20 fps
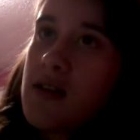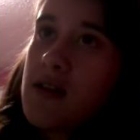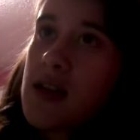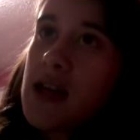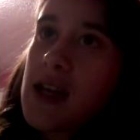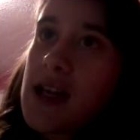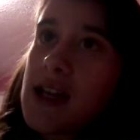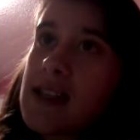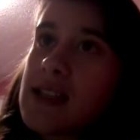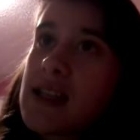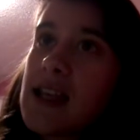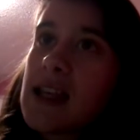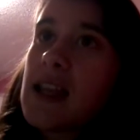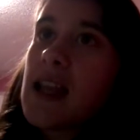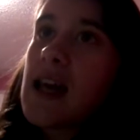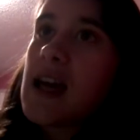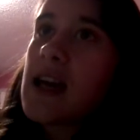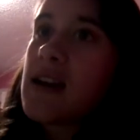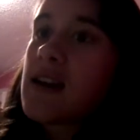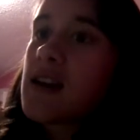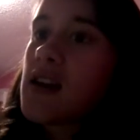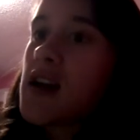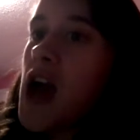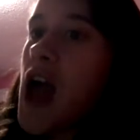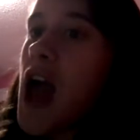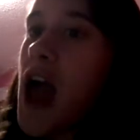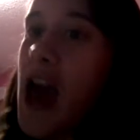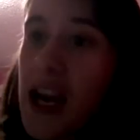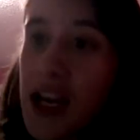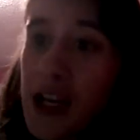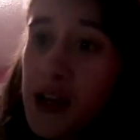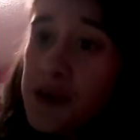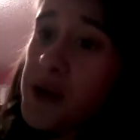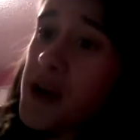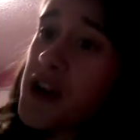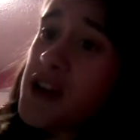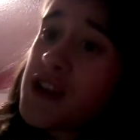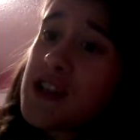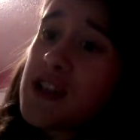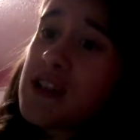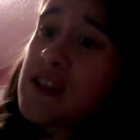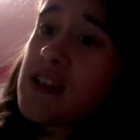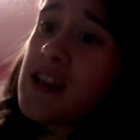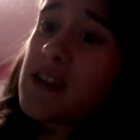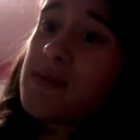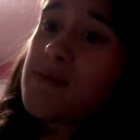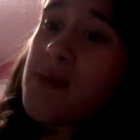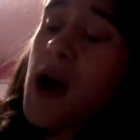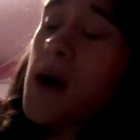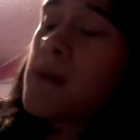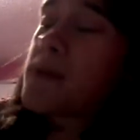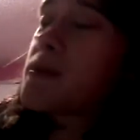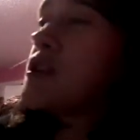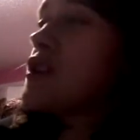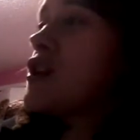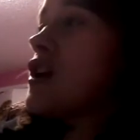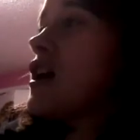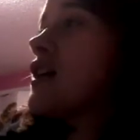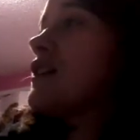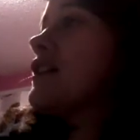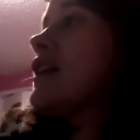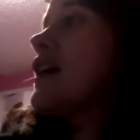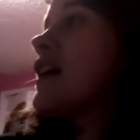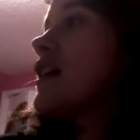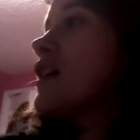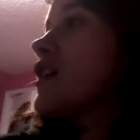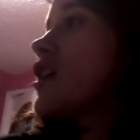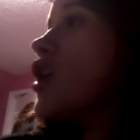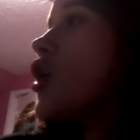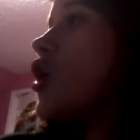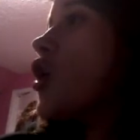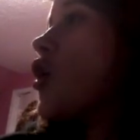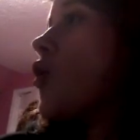like I said, like, any question that pops in your head, like,